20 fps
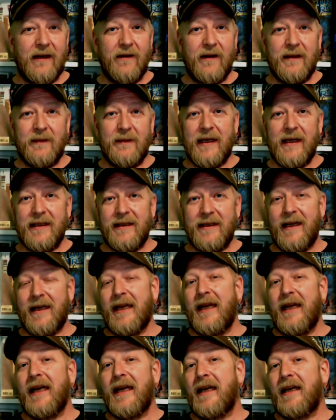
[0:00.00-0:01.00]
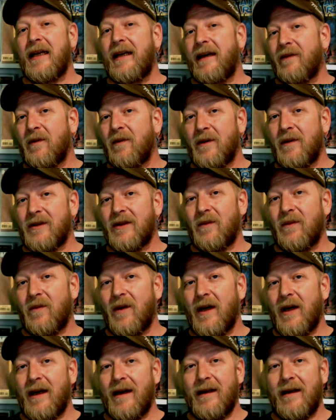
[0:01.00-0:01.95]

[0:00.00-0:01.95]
best I can every once in a while.